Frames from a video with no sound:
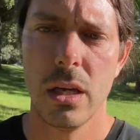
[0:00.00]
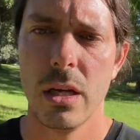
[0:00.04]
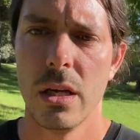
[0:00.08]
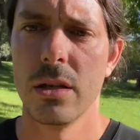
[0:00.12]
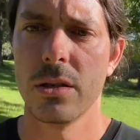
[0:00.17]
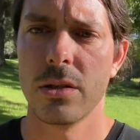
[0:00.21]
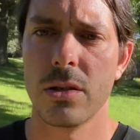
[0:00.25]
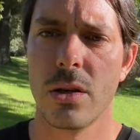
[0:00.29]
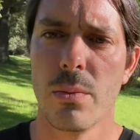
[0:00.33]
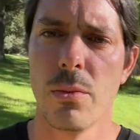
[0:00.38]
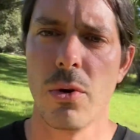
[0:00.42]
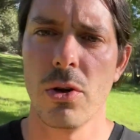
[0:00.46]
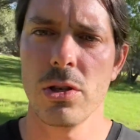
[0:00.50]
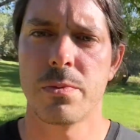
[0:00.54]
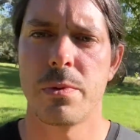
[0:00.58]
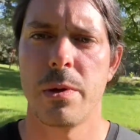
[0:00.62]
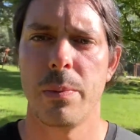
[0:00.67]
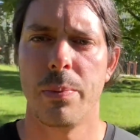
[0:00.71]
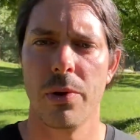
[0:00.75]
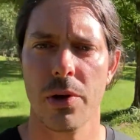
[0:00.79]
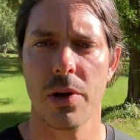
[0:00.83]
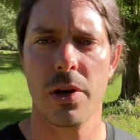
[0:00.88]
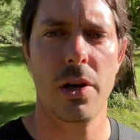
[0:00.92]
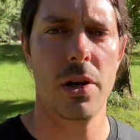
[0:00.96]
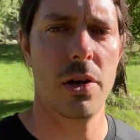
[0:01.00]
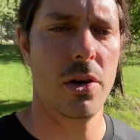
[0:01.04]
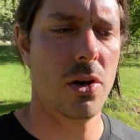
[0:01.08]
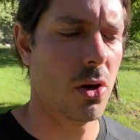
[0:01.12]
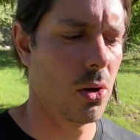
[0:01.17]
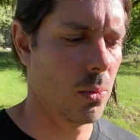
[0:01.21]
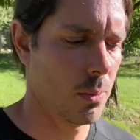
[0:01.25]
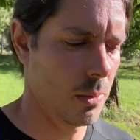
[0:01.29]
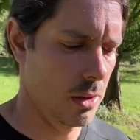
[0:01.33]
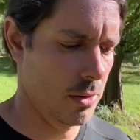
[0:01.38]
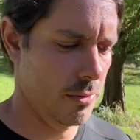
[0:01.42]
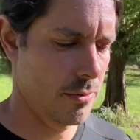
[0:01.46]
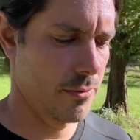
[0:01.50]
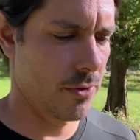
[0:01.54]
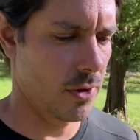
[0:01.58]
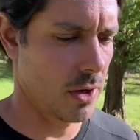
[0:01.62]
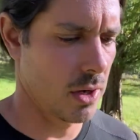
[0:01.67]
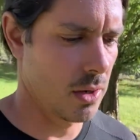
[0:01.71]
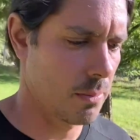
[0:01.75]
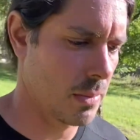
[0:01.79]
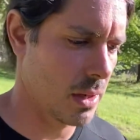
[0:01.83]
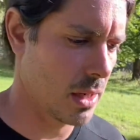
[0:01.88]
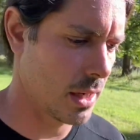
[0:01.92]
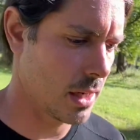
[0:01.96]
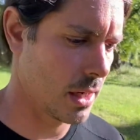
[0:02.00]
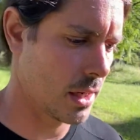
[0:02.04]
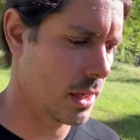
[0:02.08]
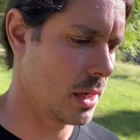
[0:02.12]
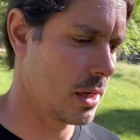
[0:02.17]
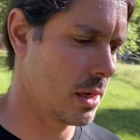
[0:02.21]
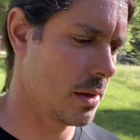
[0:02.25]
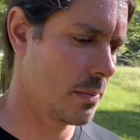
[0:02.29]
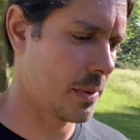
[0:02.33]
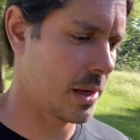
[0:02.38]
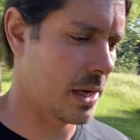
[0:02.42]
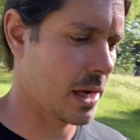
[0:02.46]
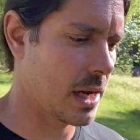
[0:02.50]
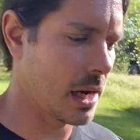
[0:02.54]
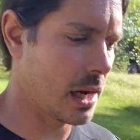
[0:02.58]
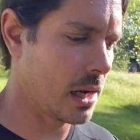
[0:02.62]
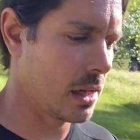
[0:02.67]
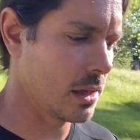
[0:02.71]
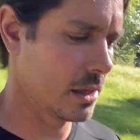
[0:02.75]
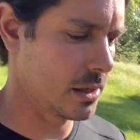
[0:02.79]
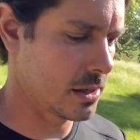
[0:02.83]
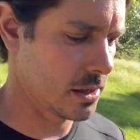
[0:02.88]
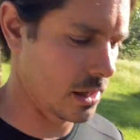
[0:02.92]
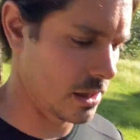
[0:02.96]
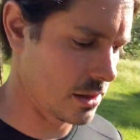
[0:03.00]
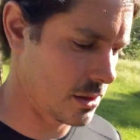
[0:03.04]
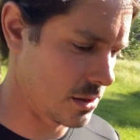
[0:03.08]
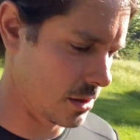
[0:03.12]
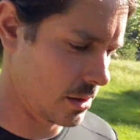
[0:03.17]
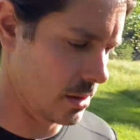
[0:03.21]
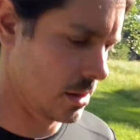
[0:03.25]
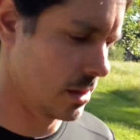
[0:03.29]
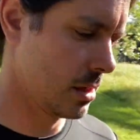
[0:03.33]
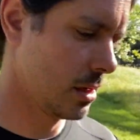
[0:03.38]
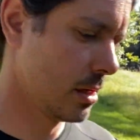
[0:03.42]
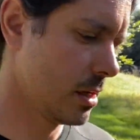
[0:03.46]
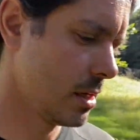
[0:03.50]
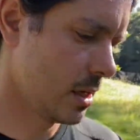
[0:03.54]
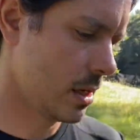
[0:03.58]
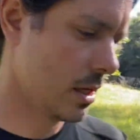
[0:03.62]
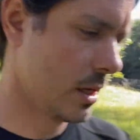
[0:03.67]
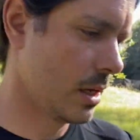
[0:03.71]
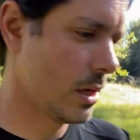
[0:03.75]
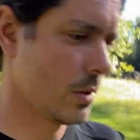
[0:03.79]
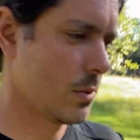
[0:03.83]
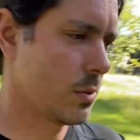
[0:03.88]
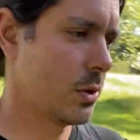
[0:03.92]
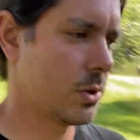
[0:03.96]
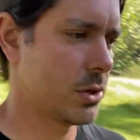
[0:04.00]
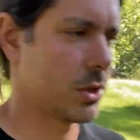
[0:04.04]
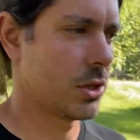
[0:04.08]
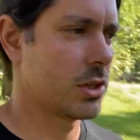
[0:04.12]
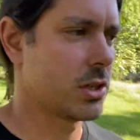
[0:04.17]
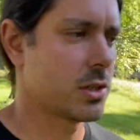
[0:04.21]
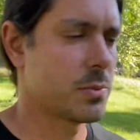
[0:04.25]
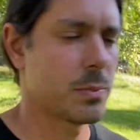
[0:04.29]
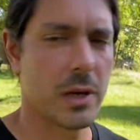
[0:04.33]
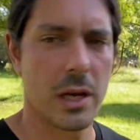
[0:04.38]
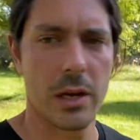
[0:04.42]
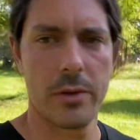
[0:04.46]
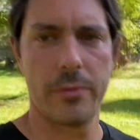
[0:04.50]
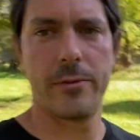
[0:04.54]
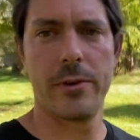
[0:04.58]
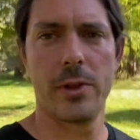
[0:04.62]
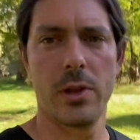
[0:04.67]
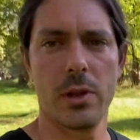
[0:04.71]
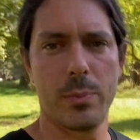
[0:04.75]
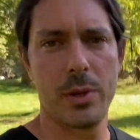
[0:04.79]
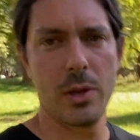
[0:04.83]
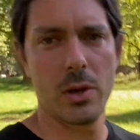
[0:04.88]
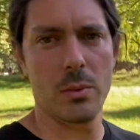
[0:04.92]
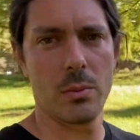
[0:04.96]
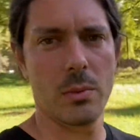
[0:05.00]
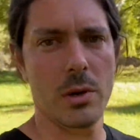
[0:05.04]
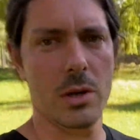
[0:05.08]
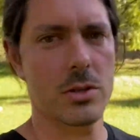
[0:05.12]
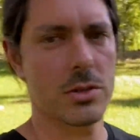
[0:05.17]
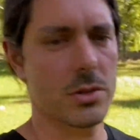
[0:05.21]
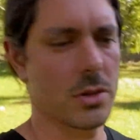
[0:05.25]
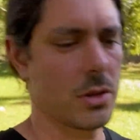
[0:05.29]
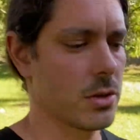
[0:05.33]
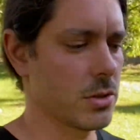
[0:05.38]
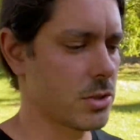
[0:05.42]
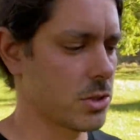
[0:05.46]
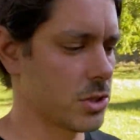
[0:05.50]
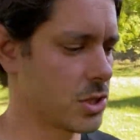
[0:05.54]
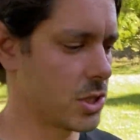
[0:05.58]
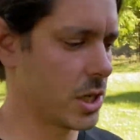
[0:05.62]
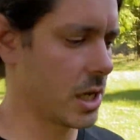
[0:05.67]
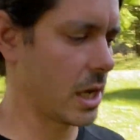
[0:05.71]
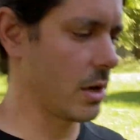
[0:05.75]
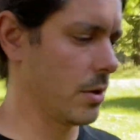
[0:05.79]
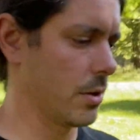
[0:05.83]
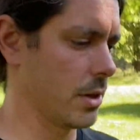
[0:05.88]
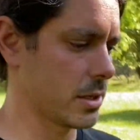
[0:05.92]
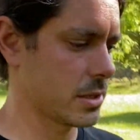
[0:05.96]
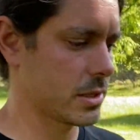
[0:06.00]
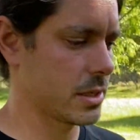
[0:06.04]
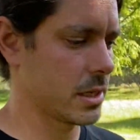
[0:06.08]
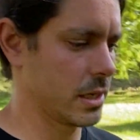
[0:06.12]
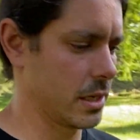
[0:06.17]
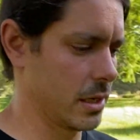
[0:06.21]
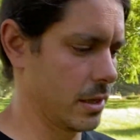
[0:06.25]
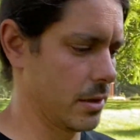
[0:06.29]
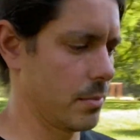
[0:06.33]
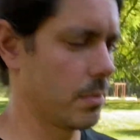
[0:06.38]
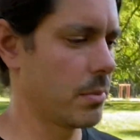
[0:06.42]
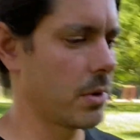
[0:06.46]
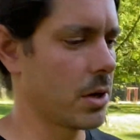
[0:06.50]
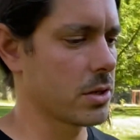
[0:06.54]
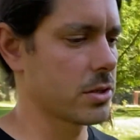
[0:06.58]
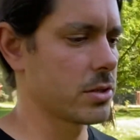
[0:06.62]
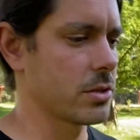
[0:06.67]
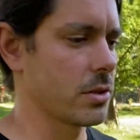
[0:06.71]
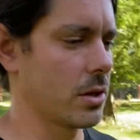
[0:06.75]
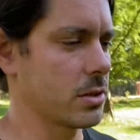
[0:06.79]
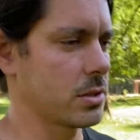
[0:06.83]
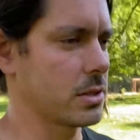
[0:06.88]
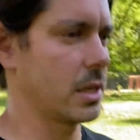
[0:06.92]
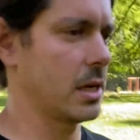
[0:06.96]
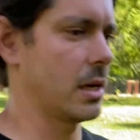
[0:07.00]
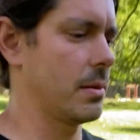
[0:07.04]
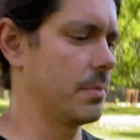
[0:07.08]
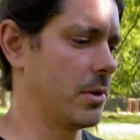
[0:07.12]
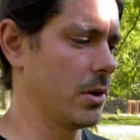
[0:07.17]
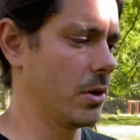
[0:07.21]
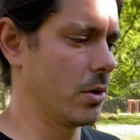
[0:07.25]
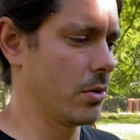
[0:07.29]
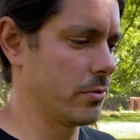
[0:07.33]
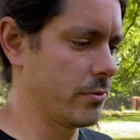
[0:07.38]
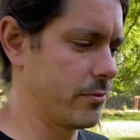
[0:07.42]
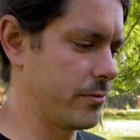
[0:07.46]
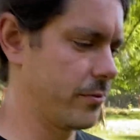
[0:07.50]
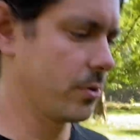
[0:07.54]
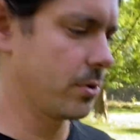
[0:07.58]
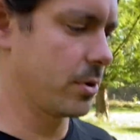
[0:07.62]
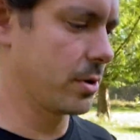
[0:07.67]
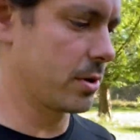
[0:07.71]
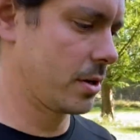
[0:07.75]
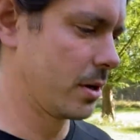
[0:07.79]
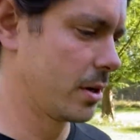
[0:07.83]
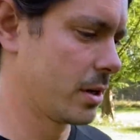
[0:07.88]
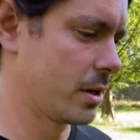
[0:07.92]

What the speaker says: So most people are gonna know me from my my Kali Center, which is my Filipino martial arts channel. That's kind of the martial arts that I'm known for,